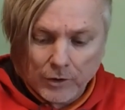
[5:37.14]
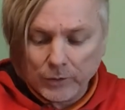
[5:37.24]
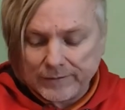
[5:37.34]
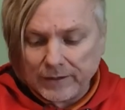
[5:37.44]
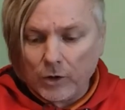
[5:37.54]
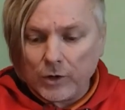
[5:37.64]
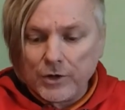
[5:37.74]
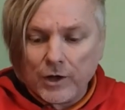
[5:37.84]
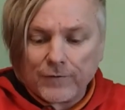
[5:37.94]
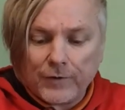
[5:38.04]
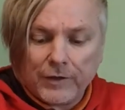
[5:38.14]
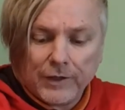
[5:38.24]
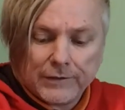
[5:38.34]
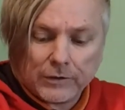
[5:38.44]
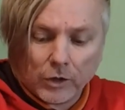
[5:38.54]
You see, on Earth it
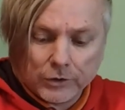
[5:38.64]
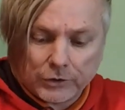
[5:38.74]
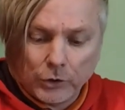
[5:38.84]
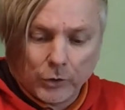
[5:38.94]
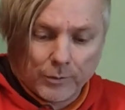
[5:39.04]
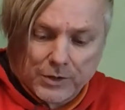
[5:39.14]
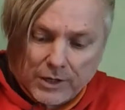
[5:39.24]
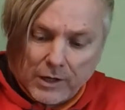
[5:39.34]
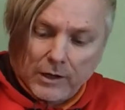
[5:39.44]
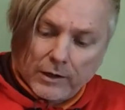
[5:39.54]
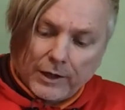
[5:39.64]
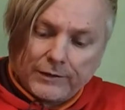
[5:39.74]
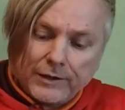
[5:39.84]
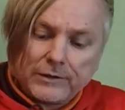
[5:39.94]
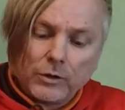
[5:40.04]
is consumed.
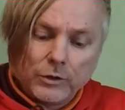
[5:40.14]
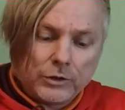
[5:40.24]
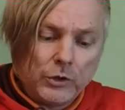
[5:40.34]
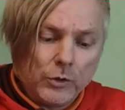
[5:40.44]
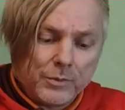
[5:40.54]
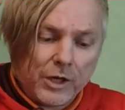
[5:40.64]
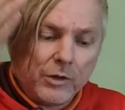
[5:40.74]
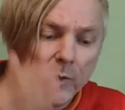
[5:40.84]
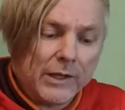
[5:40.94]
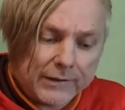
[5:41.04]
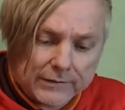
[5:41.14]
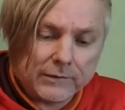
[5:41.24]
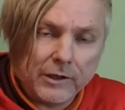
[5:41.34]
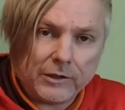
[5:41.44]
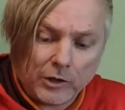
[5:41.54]
It is consumed, and
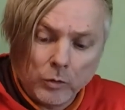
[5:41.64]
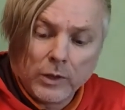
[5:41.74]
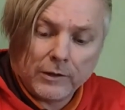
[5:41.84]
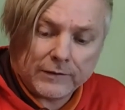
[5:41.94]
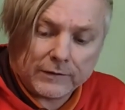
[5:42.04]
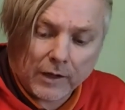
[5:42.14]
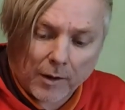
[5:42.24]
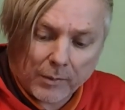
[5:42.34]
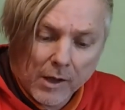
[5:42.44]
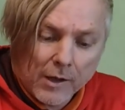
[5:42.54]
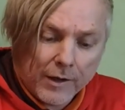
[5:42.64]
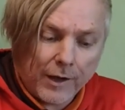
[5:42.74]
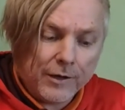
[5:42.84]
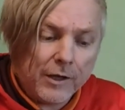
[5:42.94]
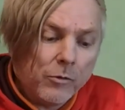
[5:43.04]
it will stop.
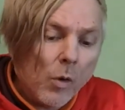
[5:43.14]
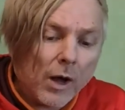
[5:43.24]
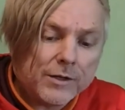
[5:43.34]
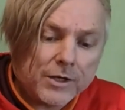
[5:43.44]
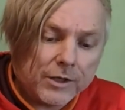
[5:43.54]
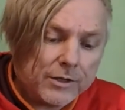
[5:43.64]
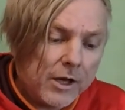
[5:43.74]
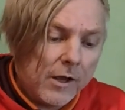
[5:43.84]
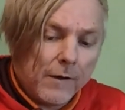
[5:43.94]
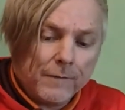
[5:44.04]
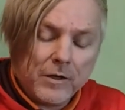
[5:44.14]
And he wondered